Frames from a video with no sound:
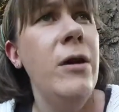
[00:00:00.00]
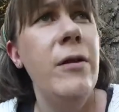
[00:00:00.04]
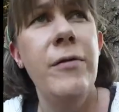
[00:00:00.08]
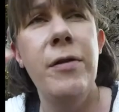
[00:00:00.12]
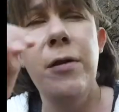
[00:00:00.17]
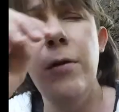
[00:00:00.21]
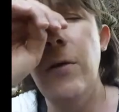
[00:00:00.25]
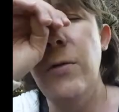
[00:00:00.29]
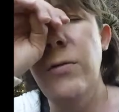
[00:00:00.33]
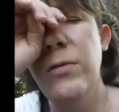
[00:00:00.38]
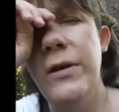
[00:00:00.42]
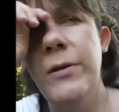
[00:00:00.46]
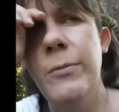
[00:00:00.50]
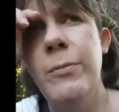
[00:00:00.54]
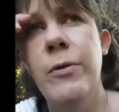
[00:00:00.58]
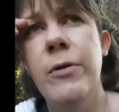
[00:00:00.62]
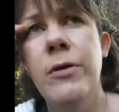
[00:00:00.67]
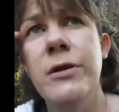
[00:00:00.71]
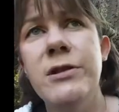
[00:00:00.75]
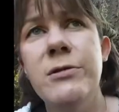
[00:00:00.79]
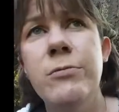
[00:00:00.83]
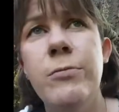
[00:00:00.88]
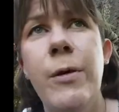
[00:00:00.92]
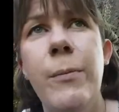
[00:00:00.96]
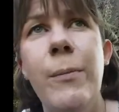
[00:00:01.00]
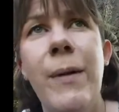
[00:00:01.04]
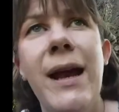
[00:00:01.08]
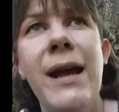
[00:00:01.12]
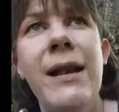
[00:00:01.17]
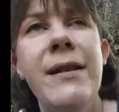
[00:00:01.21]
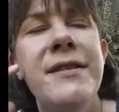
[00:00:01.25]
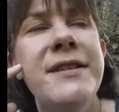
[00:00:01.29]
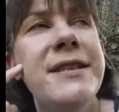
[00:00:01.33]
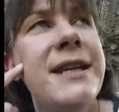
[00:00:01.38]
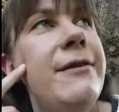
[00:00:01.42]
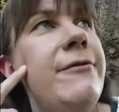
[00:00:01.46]
of the only birds where
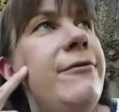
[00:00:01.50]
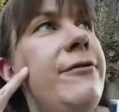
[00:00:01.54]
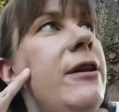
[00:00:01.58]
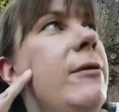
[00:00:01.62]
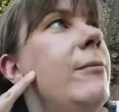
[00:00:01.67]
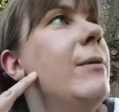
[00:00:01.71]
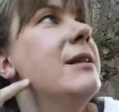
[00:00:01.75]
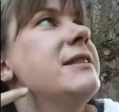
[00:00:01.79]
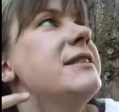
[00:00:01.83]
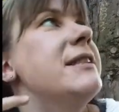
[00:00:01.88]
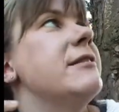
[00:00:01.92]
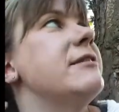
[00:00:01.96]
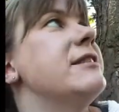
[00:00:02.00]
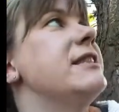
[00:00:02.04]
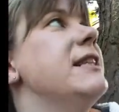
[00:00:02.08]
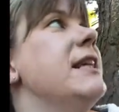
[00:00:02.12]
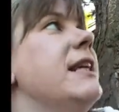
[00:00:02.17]
males and females are